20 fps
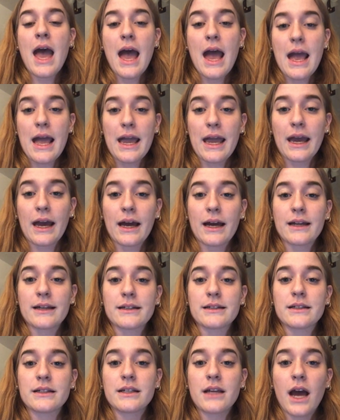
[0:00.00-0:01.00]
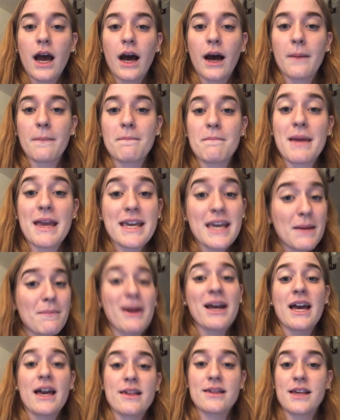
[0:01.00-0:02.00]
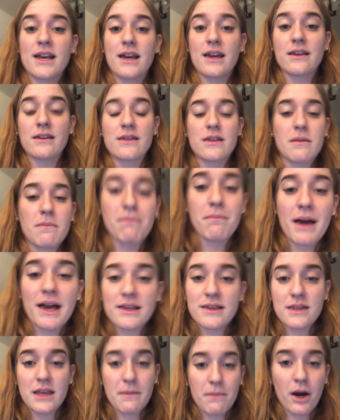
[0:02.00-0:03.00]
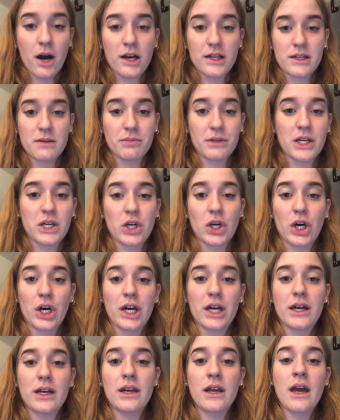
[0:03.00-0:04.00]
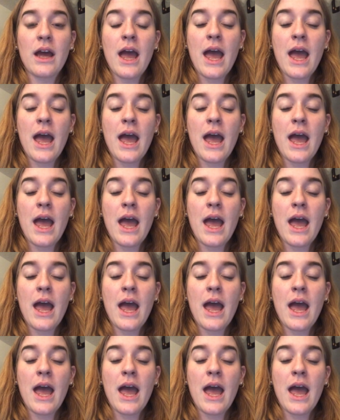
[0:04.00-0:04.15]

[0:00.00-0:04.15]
and making my essays the best they possibly could,